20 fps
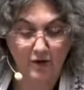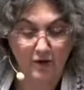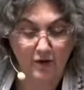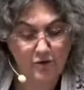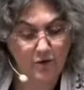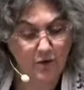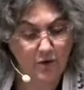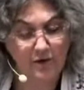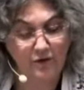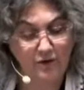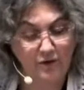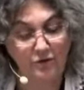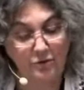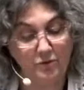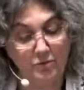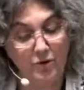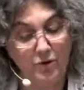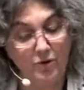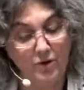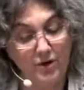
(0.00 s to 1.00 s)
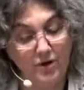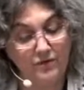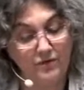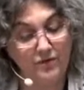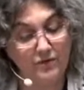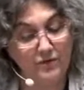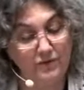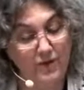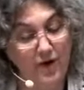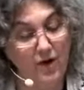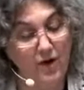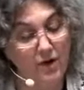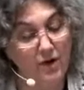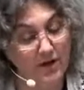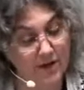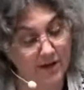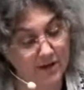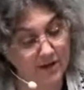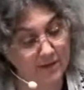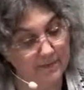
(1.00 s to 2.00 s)
You are the support of the
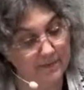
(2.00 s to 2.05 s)
fallen.